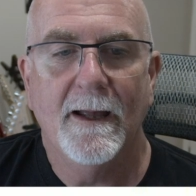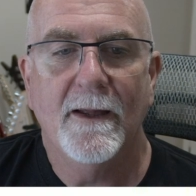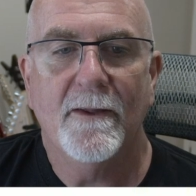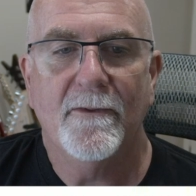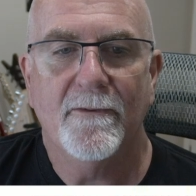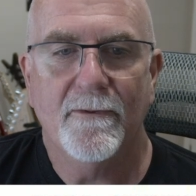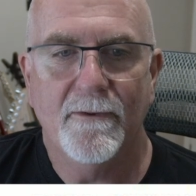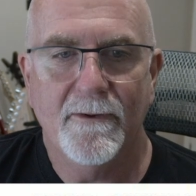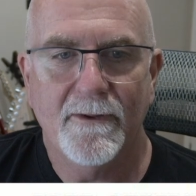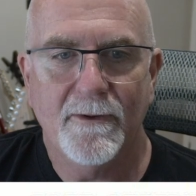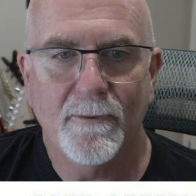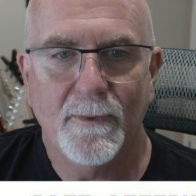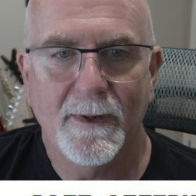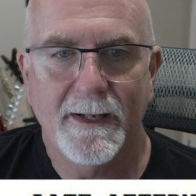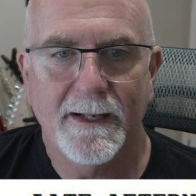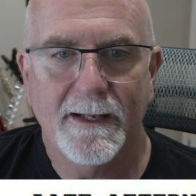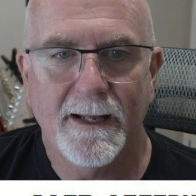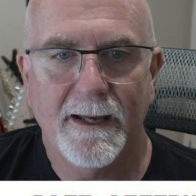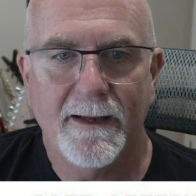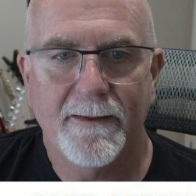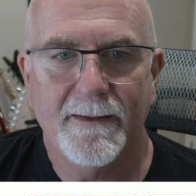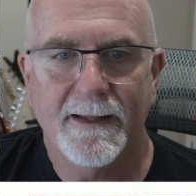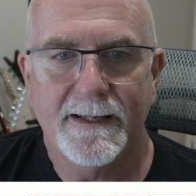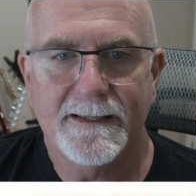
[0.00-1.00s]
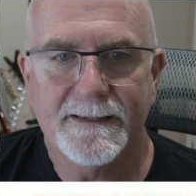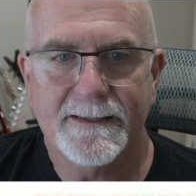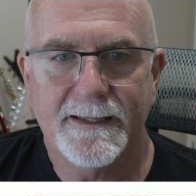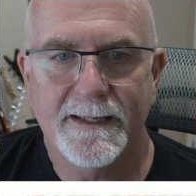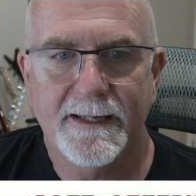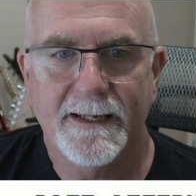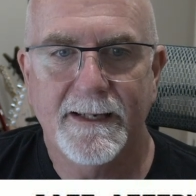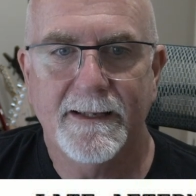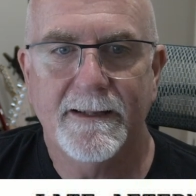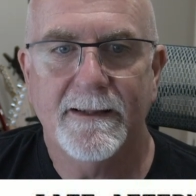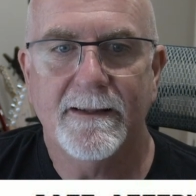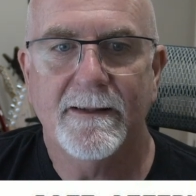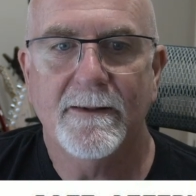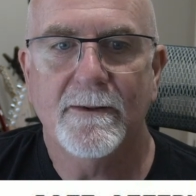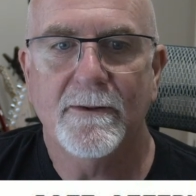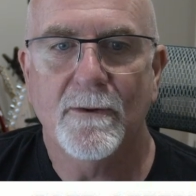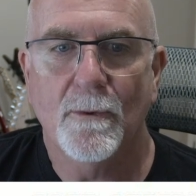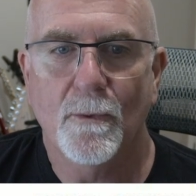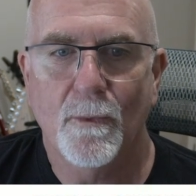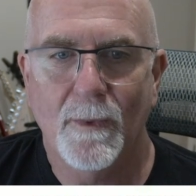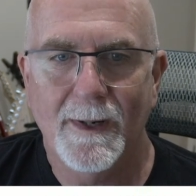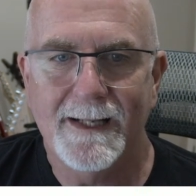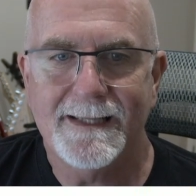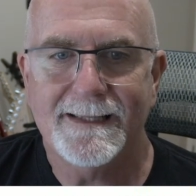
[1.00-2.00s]
Through the window, they see
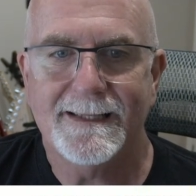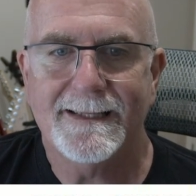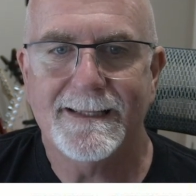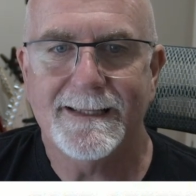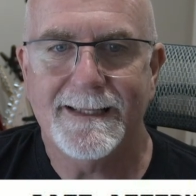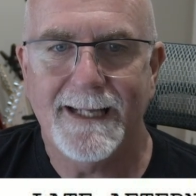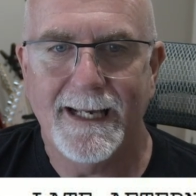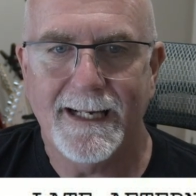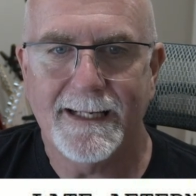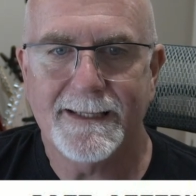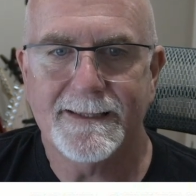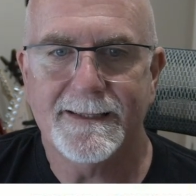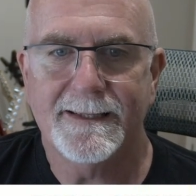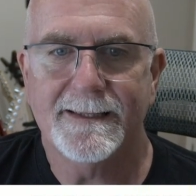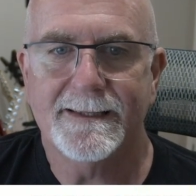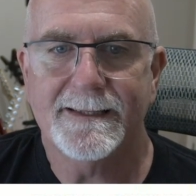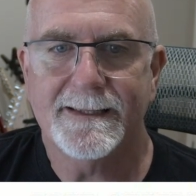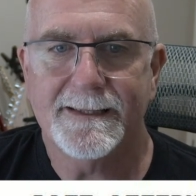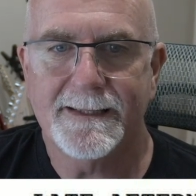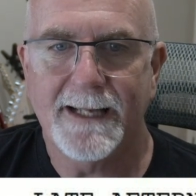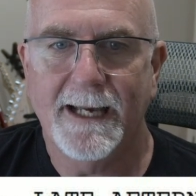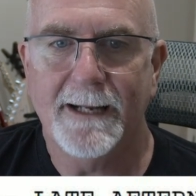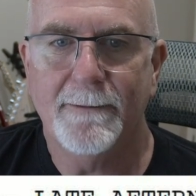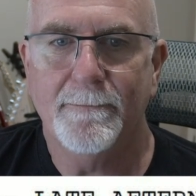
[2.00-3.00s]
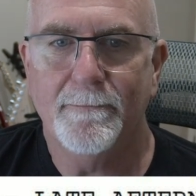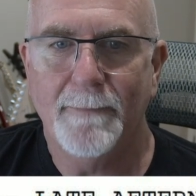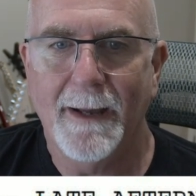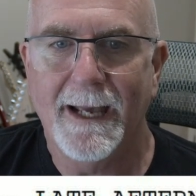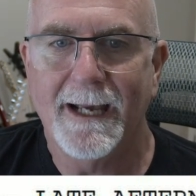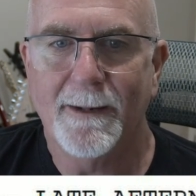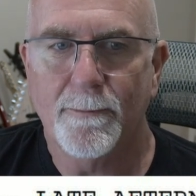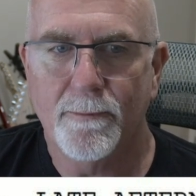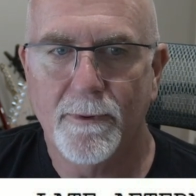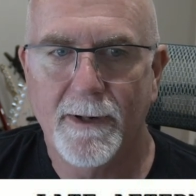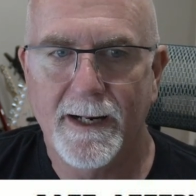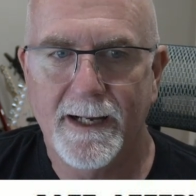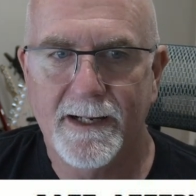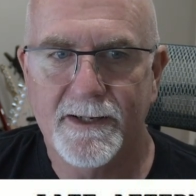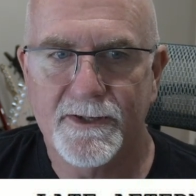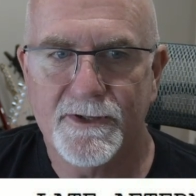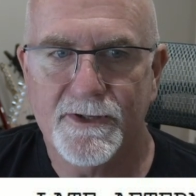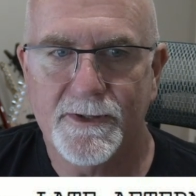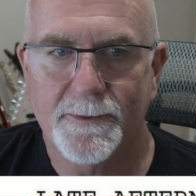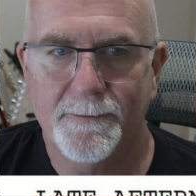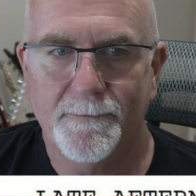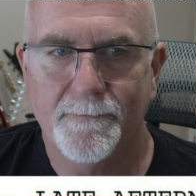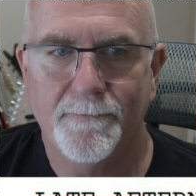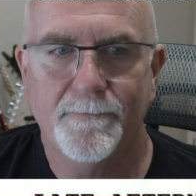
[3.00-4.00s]
the West Texas State Bank
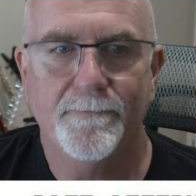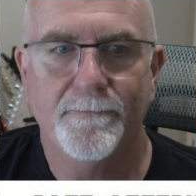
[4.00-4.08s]
branch.